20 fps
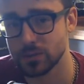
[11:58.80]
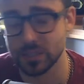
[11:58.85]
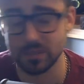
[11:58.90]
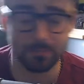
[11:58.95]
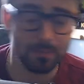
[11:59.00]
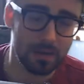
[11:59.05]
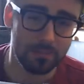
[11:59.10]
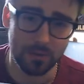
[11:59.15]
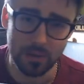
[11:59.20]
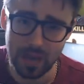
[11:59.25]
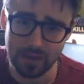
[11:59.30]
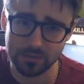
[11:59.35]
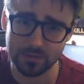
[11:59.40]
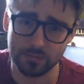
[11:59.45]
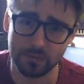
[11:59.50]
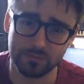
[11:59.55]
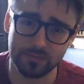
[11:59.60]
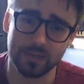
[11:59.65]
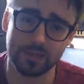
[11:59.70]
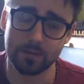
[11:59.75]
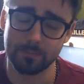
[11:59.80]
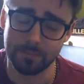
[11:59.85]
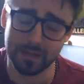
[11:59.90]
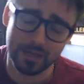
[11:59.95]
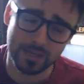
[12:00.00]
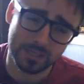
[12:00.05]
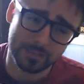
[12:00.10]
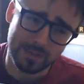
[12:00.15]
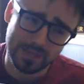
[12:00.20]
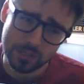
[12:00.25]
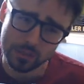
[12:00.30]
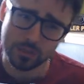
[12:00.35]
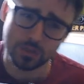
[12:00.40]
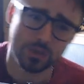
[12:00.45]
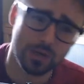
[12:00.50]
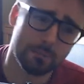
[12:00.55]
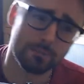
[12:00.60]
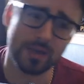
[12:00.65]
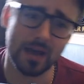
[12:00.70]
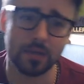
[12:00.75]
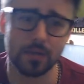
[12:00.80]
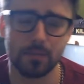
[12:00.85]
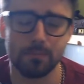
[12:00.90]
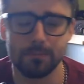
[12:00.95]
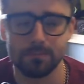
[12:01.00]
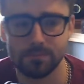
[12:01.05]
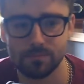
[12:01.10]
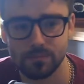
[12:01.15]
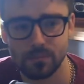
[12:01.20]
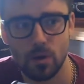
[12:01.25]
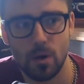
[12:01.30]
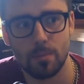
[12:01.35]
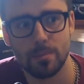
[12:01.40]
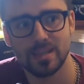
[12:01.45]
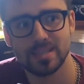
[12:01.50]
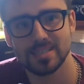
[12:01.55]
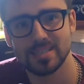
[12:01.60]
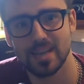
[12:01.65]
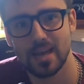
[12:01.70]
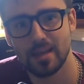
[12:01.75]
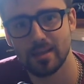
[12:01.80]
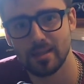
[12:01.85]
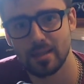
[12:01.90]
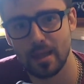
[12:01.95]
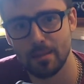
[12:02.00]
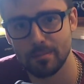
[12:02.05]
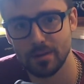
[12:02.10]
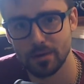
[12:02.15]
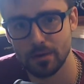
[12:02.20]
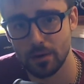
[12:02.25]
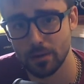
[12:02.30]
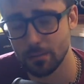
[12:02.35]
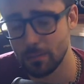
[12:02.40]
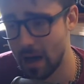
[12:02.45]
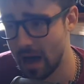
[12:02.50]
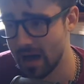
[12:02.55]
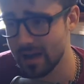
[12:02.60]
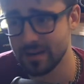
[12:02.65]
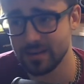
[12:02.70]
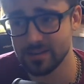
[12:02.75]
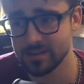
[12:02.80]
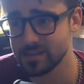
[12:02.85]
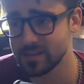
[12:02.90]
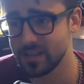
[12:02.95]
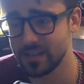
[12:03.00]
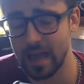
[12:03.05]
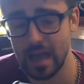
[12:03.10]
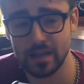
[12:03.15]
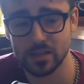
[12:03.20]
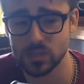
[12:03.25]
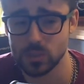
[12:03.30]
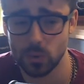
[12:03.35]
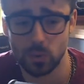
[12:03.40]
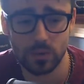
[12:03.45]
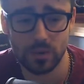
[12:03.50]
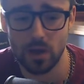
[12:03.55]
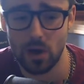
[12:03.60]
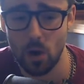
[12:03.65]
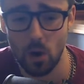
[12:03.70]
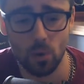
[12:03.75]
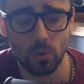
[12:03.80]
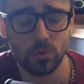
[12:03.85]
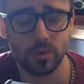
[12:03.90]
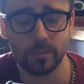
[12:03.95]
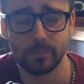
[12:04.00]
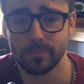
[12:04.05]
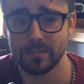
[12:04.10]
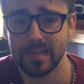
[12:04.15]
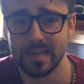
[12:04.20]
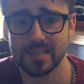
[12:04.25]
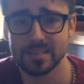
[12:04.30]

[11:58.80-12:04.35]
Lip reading: maybe you have some conflicting opinions, make sure you jump down in the comments and let me know them. I saw the whole complaints